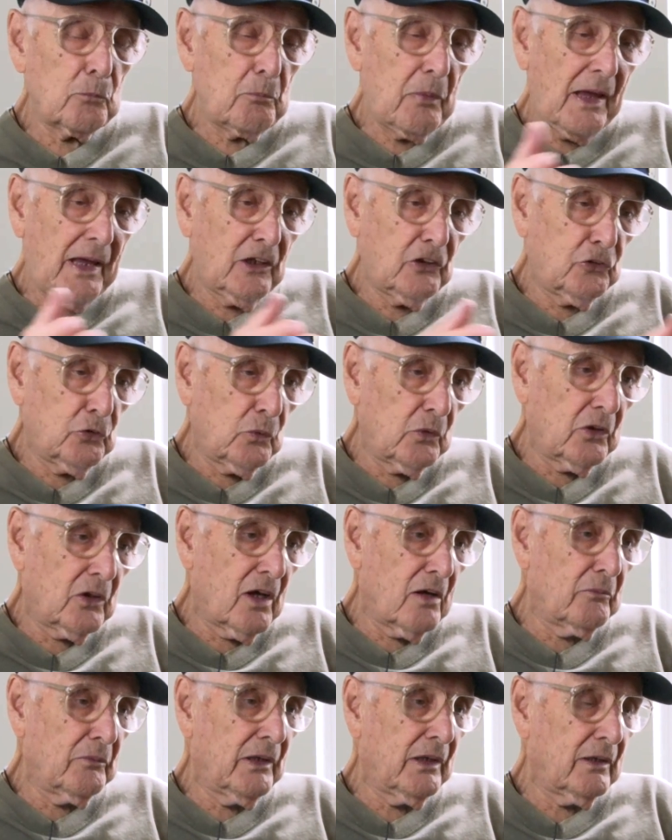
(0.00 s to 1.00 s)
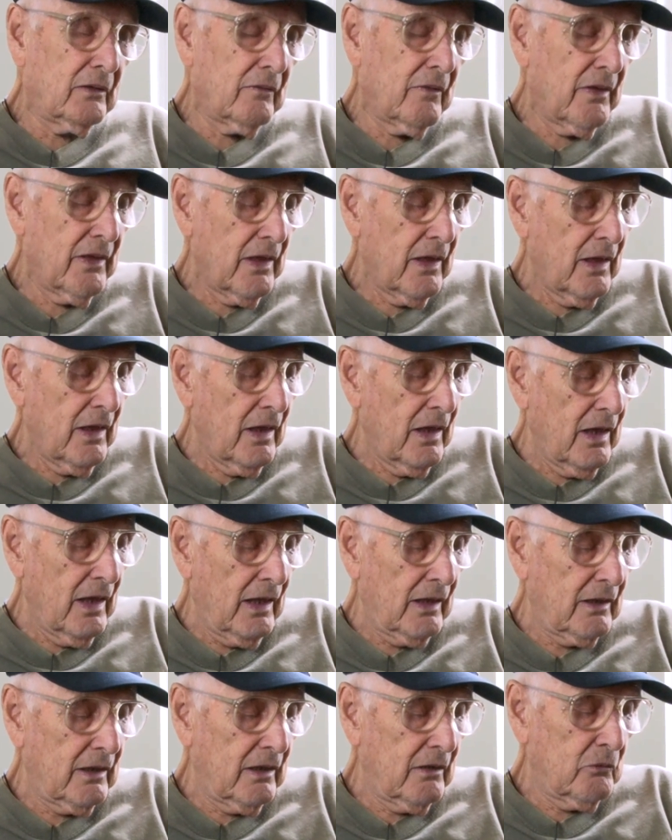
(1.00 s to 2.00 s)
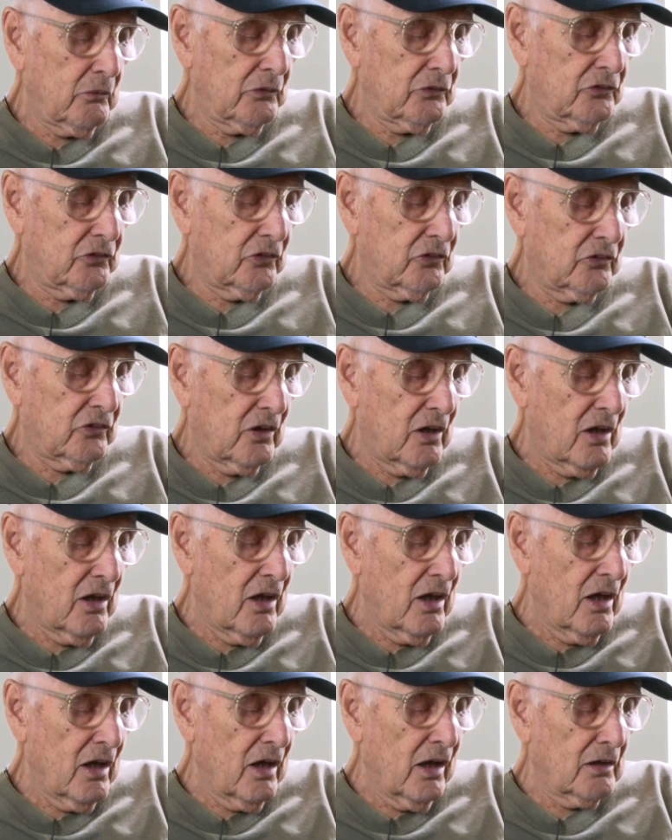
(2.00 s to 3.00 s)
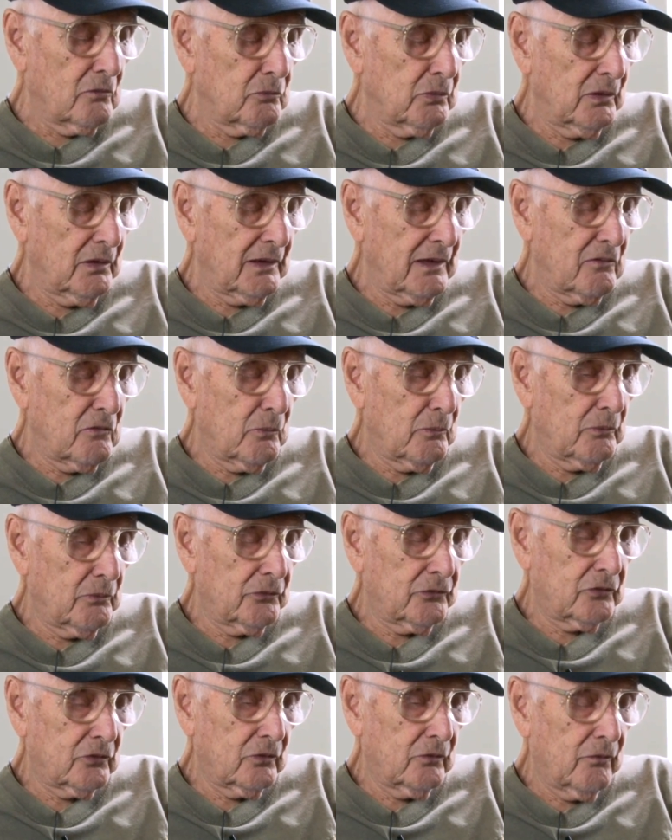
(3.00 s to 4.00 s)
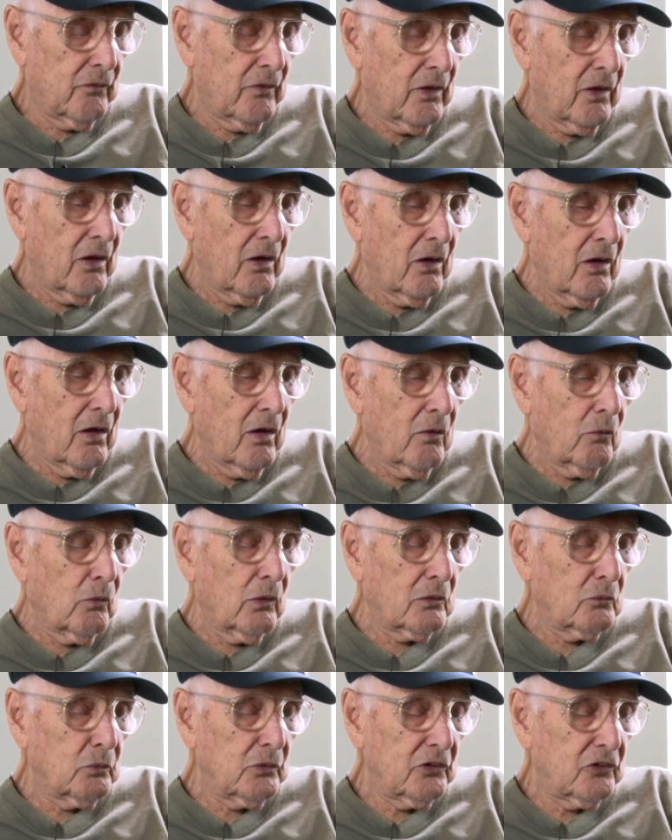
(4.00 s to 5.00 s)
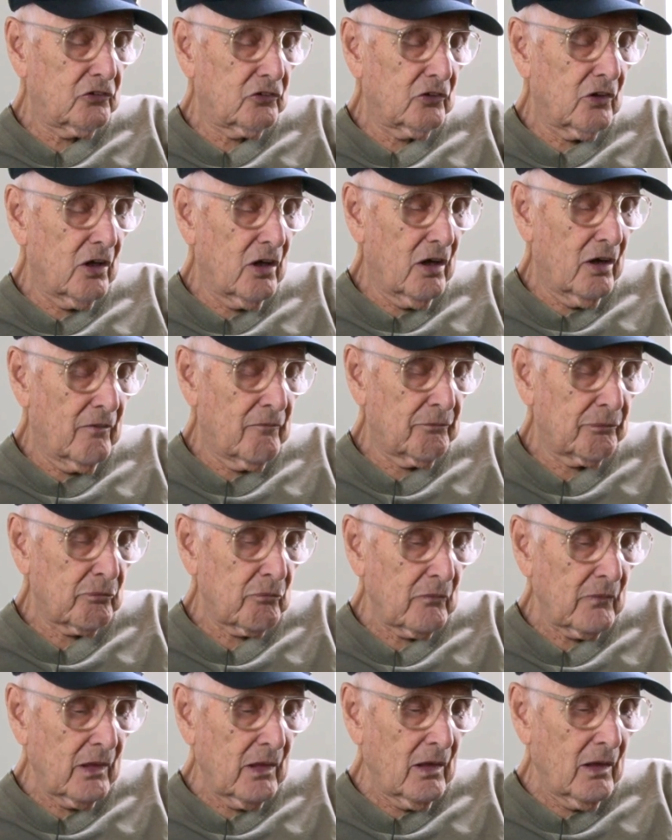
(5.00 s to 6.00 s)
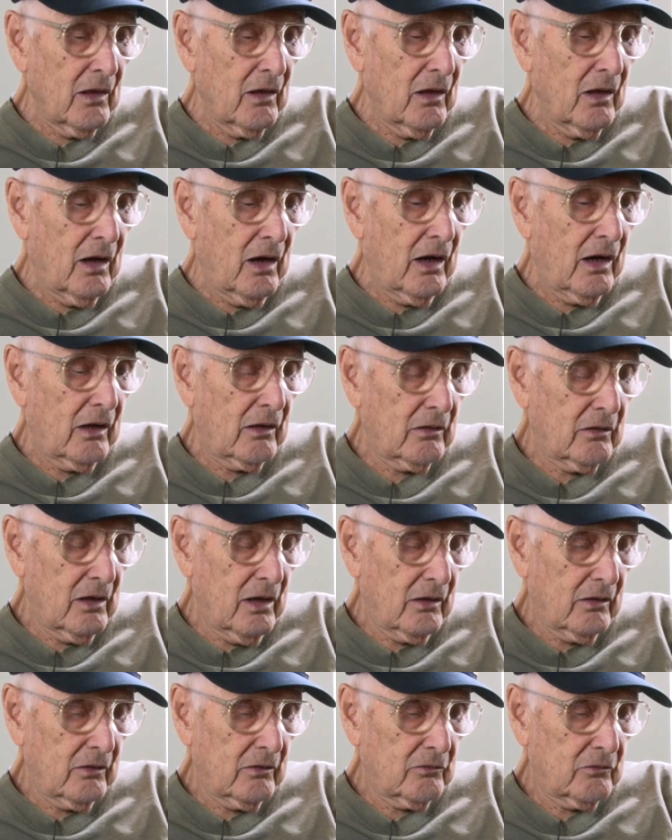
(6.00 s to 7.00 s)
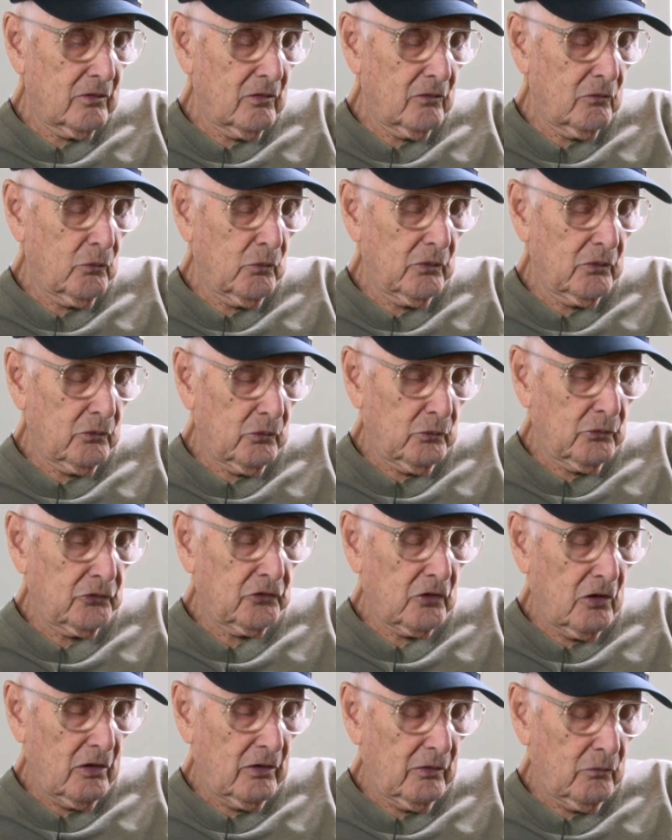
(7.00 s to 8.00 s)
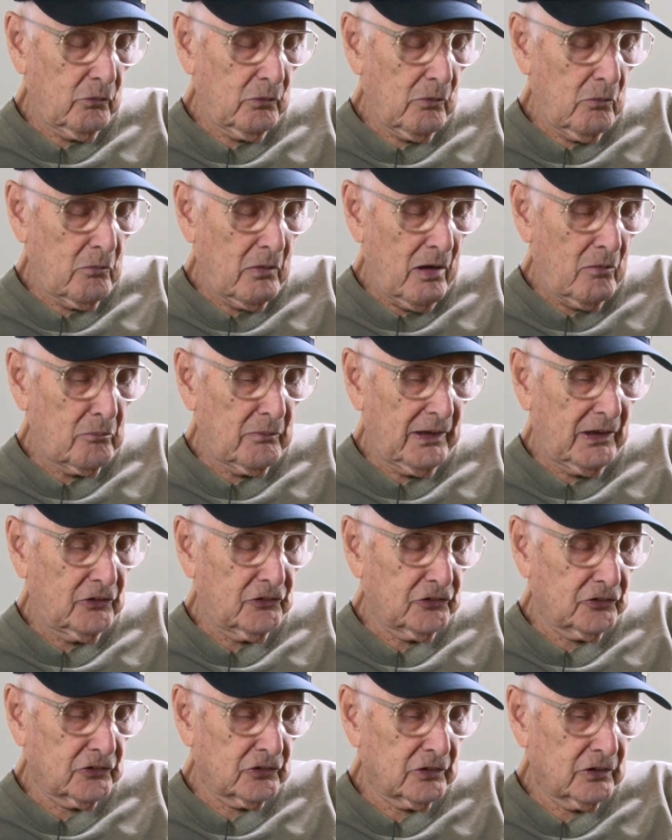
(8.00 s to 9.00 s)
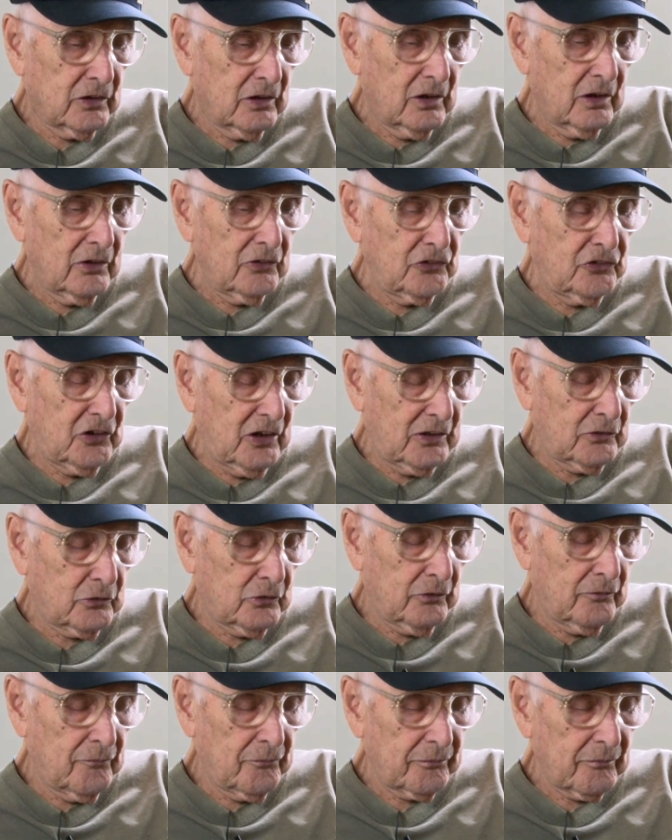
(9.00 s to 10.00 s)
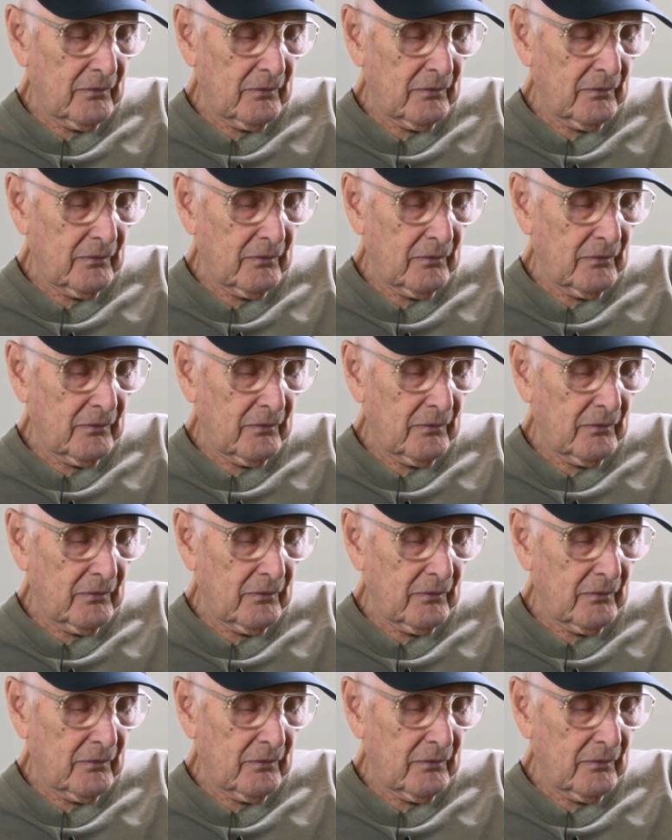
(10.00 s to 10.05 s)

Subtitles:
batch would come in, and it was just unbelievable. So what we saw was a major general.